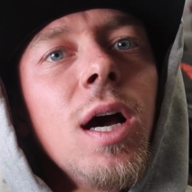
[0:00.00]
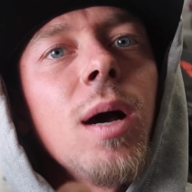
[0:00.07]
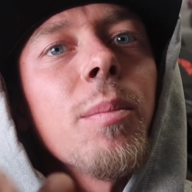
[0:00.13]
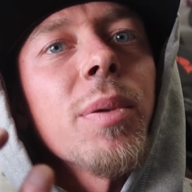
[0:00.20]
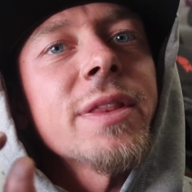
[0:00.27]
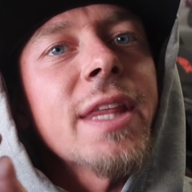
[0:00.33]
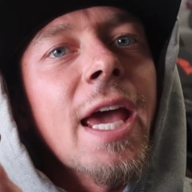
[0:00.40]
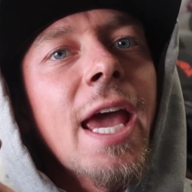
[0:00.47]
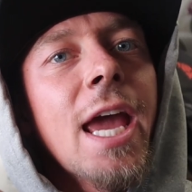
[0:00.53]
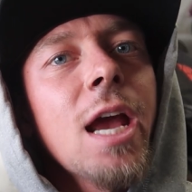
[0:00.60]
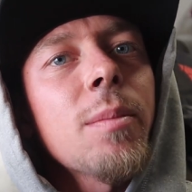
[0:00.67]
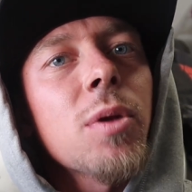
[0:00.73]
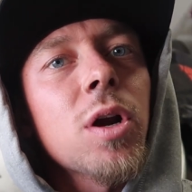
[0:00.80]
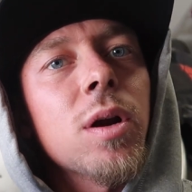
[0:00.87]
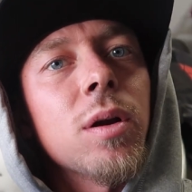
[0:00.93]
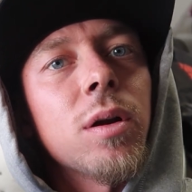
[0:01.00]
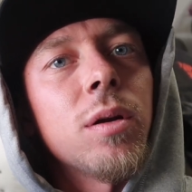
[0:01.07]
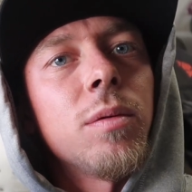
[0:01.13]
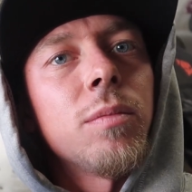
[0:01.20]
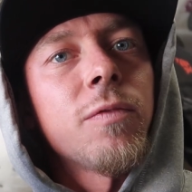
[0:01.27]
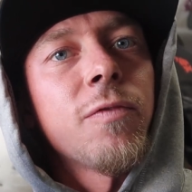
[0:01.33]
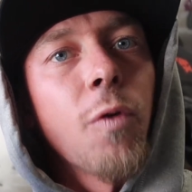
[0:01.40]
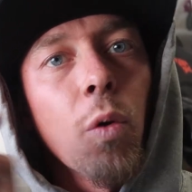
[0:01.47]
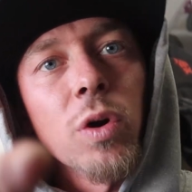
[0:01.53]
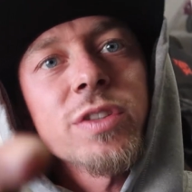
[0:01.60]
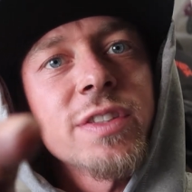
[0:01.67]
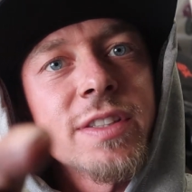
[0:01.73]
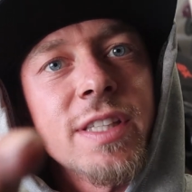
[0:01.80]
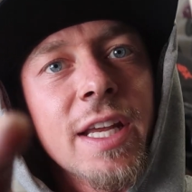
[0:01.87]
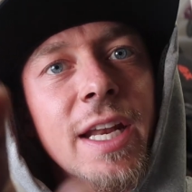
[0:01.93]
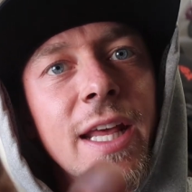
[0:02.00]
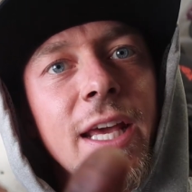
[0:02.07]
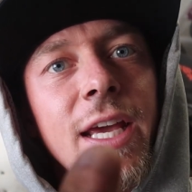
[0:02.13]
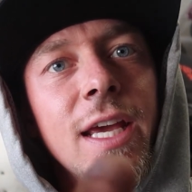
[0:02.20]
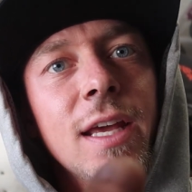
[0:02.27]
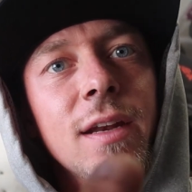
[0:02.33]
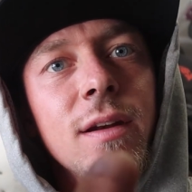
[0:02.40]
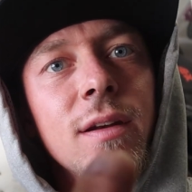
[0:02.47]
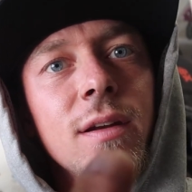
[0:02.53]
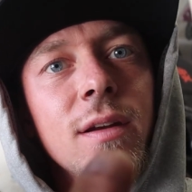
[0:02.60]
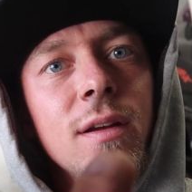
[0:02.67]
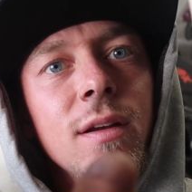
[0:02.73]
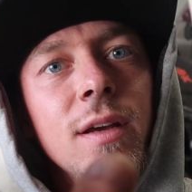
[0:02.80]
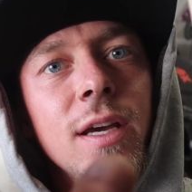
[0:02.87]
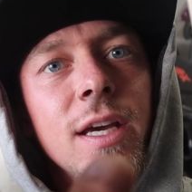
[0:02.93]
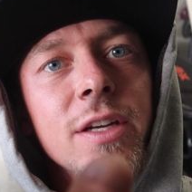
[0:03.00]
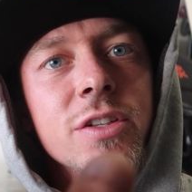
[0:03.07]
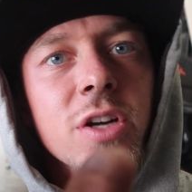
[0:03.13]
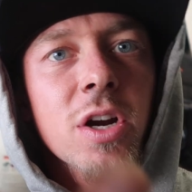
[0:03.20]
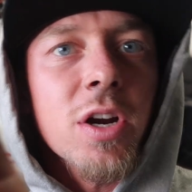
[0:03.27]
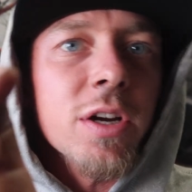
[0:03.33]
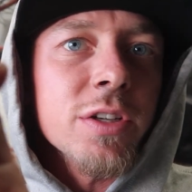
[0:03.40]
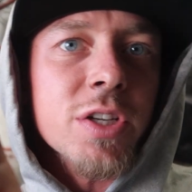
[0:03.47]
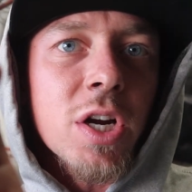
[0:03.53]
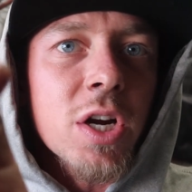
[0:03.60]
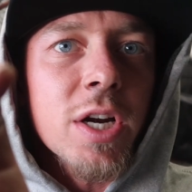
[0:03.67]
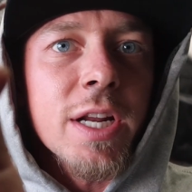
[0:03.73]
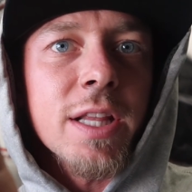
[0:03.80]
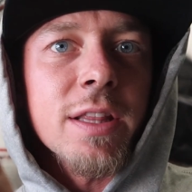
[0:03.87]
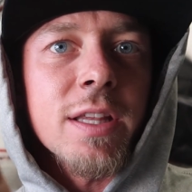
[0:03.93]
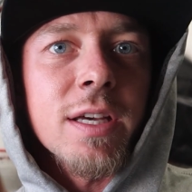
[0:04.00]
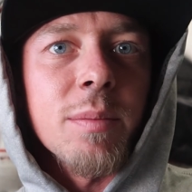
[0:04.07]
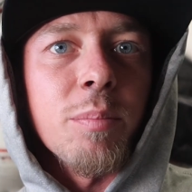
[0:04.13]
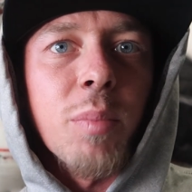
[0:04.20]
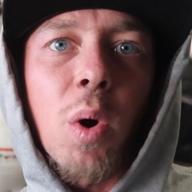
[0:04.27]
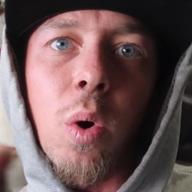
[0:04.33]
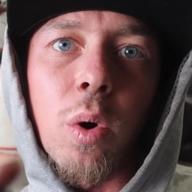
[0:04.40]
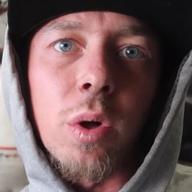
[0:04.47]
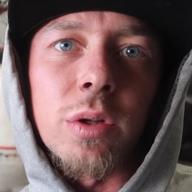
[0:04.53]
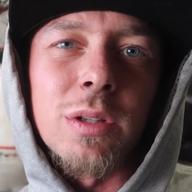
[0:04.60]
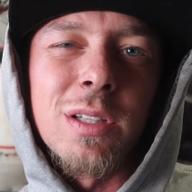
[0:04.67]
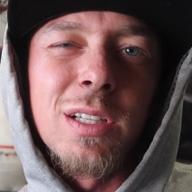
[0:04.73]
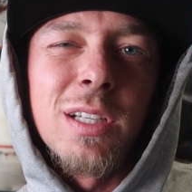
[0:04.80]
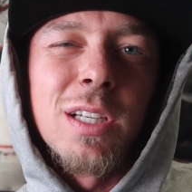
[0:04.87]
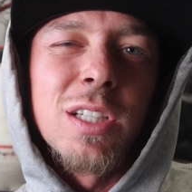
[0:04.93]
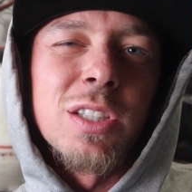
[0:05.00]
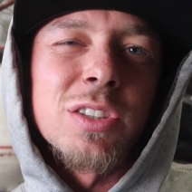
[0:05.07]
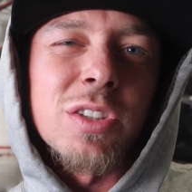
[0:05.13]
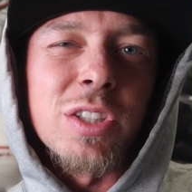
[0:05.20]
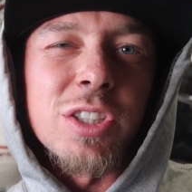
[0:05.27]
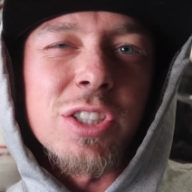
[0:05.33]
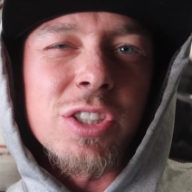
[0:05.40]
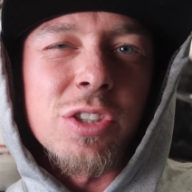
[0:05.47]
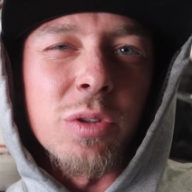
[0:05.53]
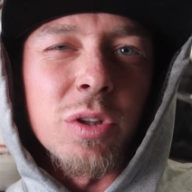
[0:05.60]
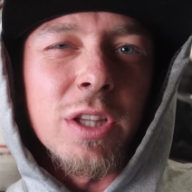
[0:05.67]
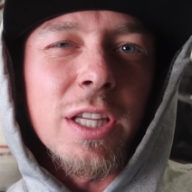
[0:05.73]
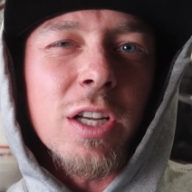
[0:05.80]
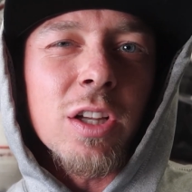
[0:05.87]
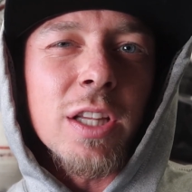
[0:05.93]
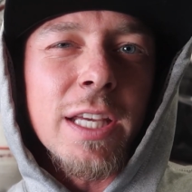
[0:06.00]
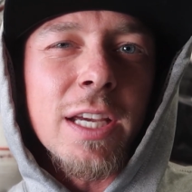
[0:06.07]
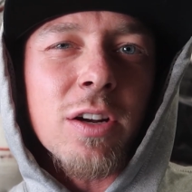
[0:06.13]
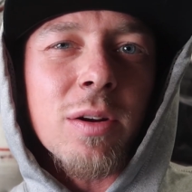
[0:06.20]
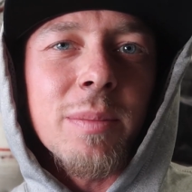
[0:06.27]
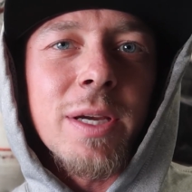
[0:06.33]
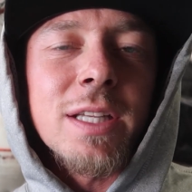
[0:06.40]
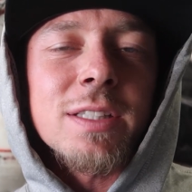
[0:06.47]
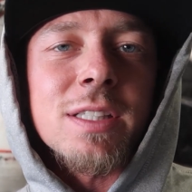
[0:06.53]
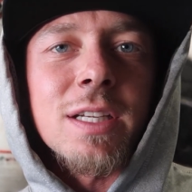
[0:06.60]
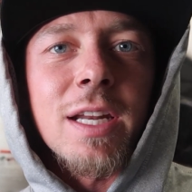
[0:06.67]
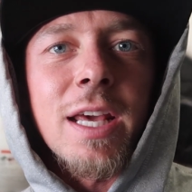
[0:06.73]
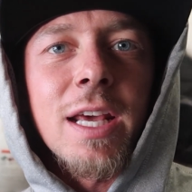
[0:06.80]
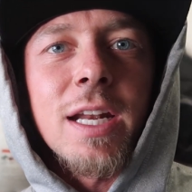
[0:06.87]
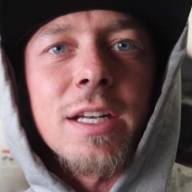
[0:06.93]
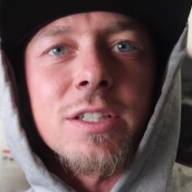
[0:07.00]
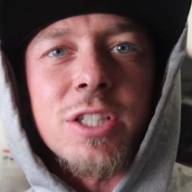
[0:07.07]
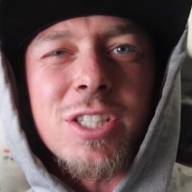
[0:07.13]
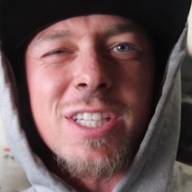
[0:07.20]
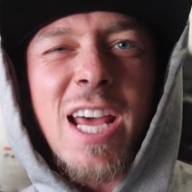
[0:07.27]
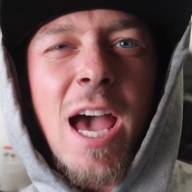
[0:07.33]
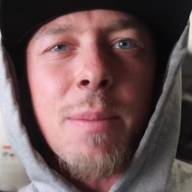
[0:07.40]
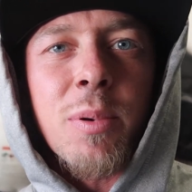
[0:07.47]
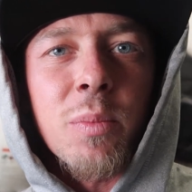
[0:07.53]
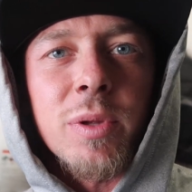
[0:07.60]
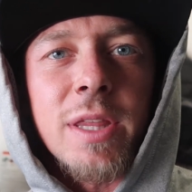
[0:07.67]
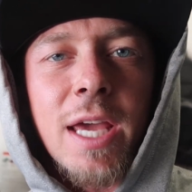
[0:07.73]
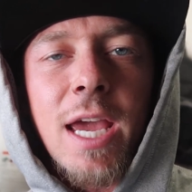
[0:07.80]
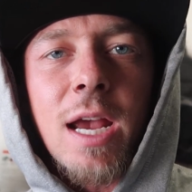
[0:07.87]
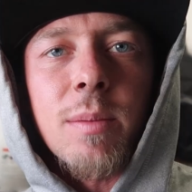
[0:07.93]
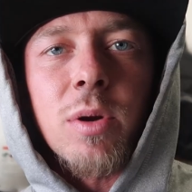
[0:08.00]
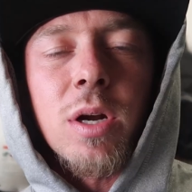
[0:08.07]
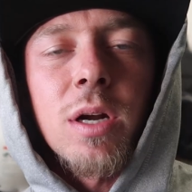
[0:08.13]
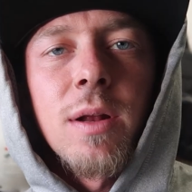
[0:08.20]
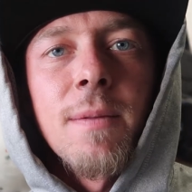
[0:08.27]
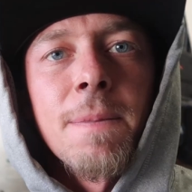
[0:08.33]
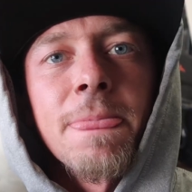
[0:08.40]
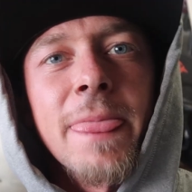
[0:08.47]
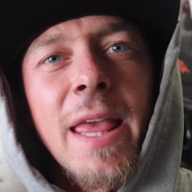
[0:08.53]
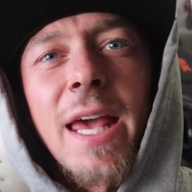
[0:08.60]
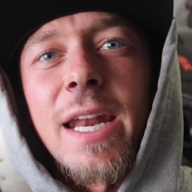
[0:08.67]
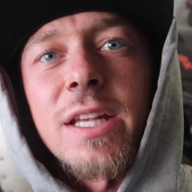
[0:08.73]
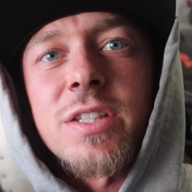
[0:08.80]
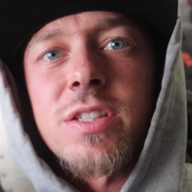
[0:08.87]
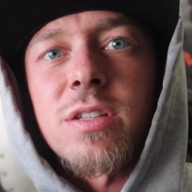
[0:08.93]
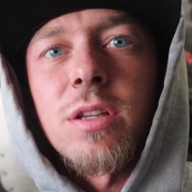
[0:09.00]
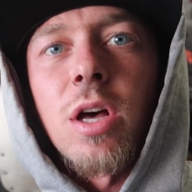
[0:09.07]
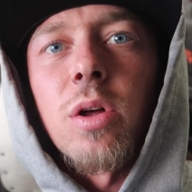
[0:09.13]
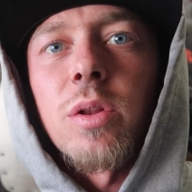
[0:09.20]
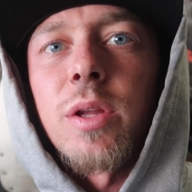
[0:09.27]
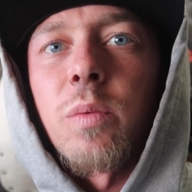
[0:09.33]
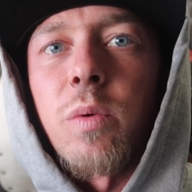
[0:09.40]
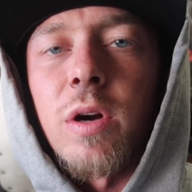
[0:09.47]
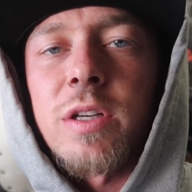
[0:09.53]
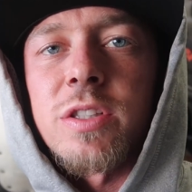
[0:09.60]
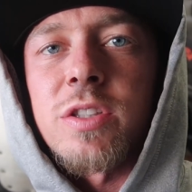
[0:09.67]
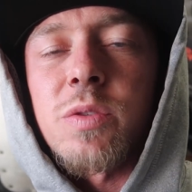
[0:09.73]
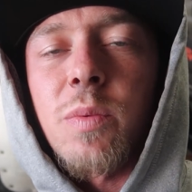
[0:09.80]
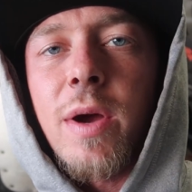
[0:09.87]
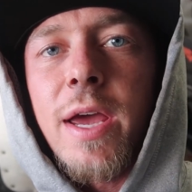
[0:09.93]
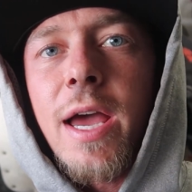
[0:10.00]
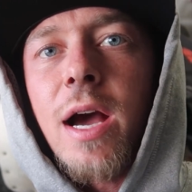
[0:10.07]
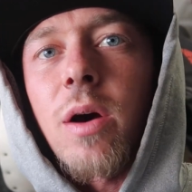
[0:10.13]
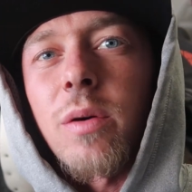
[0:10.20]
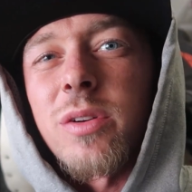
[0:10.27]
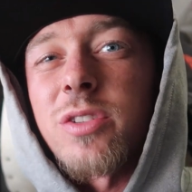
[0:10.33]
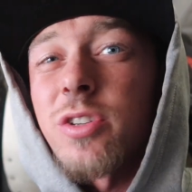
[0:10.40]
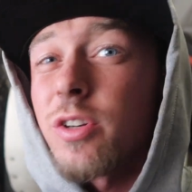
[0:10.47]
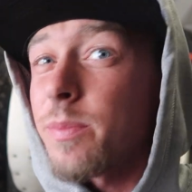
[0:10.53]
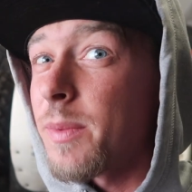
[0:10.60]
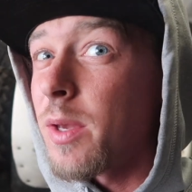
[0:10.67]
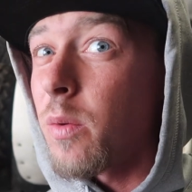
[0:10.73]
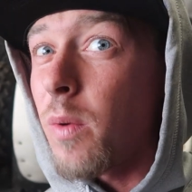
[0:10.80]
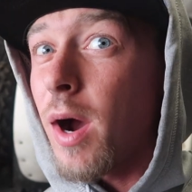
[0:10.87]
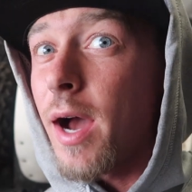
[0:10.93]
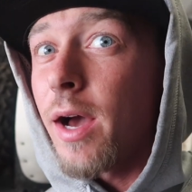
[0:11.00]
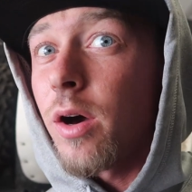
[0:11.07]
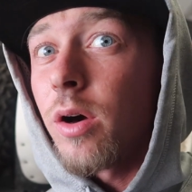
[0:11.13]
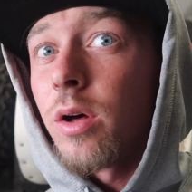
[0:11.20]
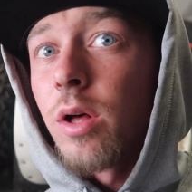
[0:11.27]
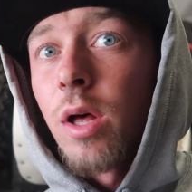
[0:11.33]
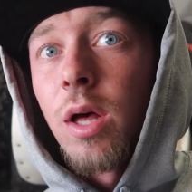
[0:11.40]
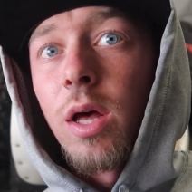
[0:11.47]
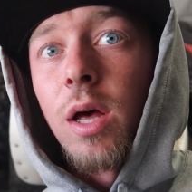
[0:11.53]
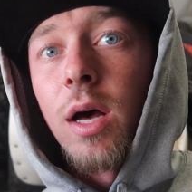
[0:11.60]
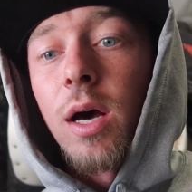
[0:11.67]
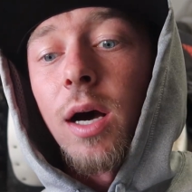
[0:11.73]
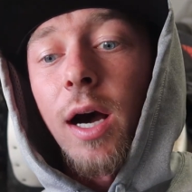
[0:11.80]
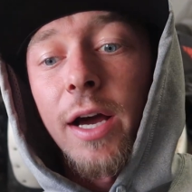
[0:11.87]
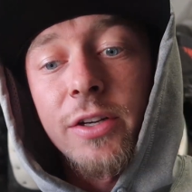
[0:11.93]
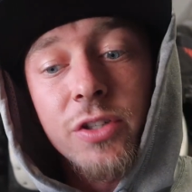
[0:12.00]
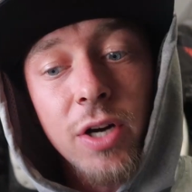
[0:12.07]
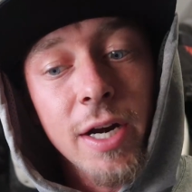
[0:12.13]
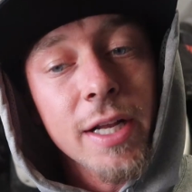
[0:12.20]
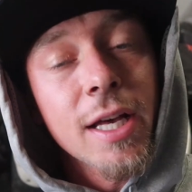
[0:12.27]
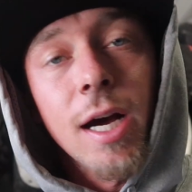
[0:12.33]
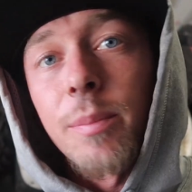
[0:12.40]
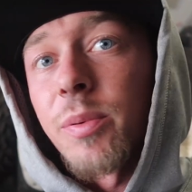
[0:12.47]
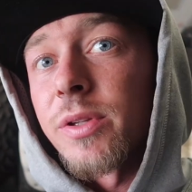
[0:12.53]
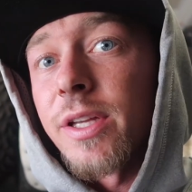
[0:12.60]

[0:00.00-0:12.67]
but the hammer forces it in and turning the bolt. So you just do little increments and hit it, just tap it with the hammer, and it slowly works its way out. Took me a while. I tried a couple